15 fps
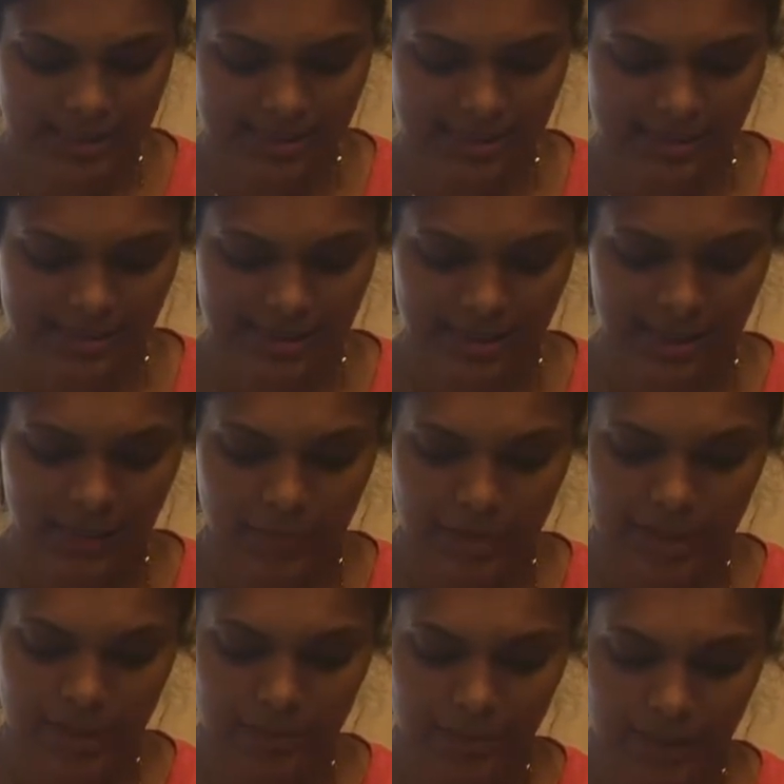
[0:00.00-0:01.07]
is
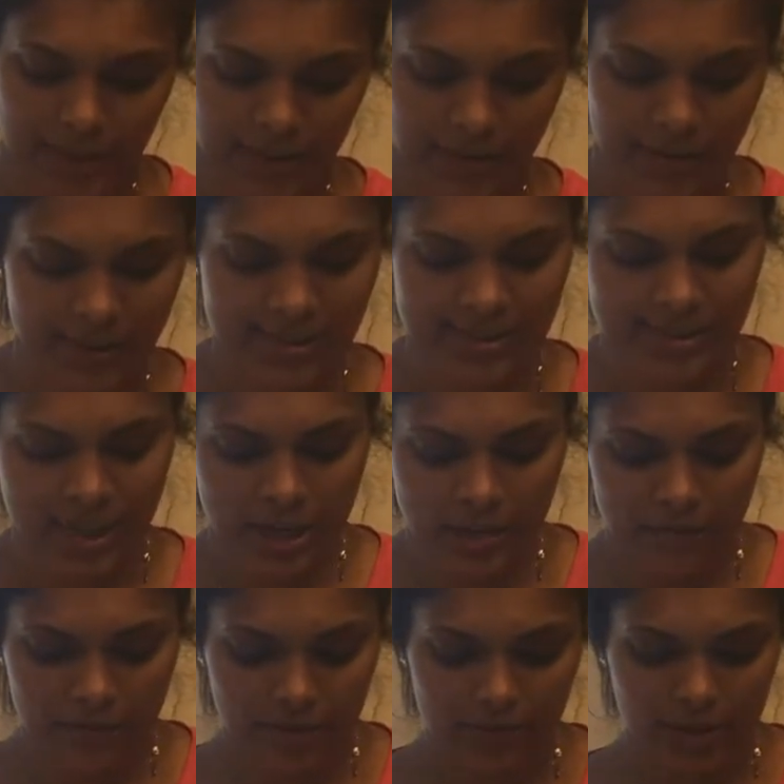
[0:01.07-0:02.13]
immediate bed rest.
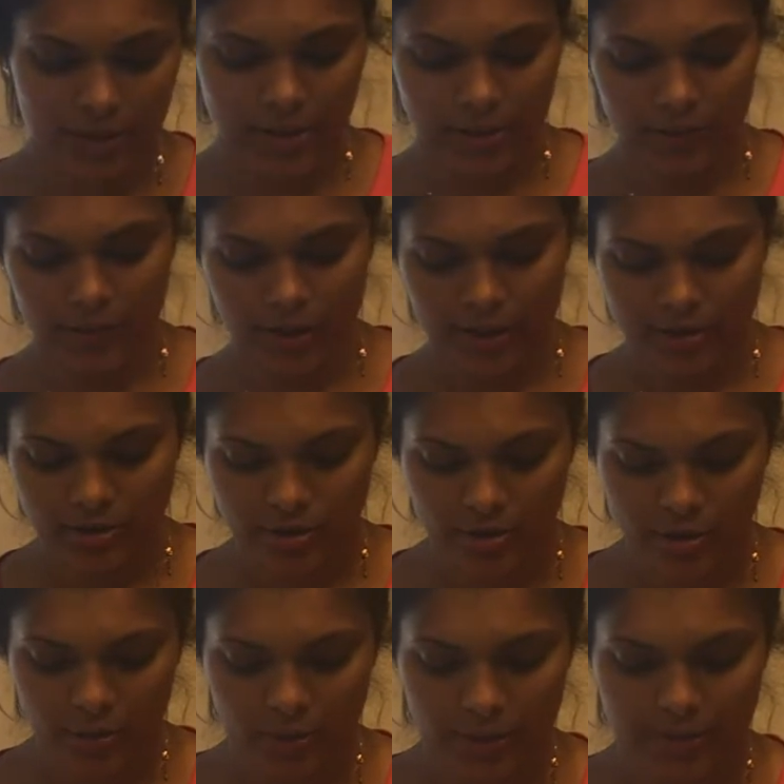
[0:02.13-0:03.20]
We will require John
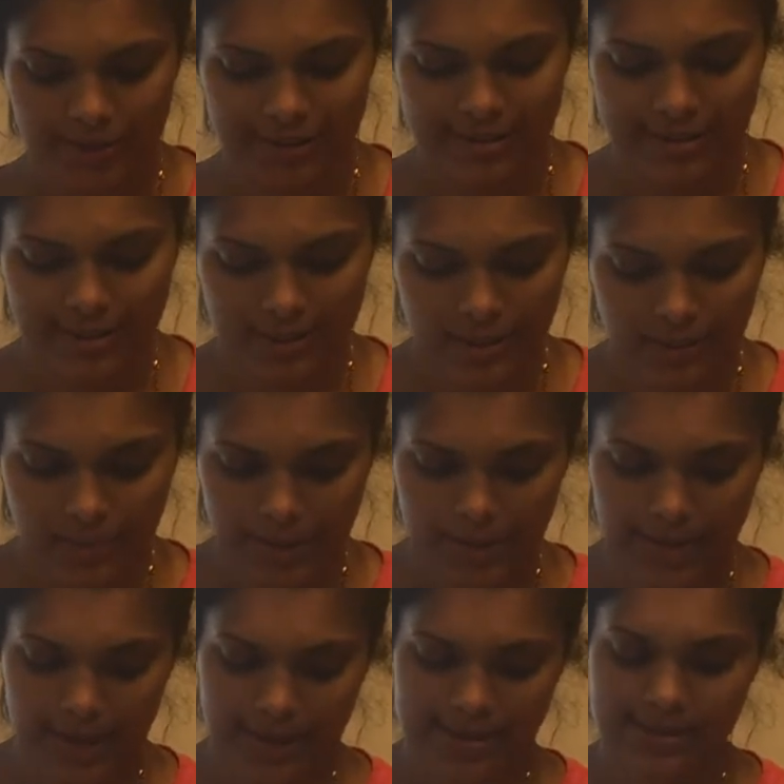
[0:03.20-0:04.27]
to be resting in
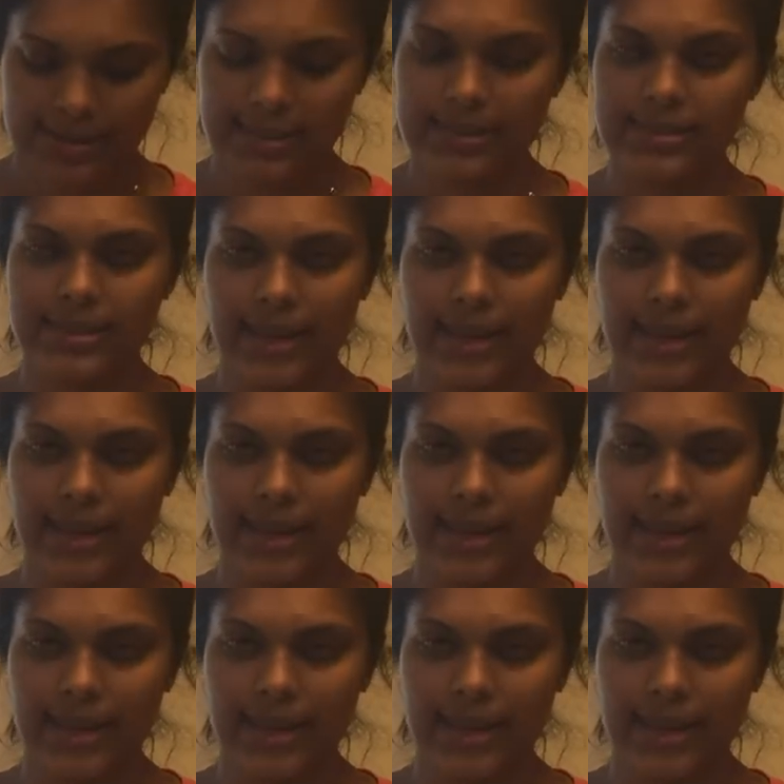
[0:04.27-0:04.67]
bed as he is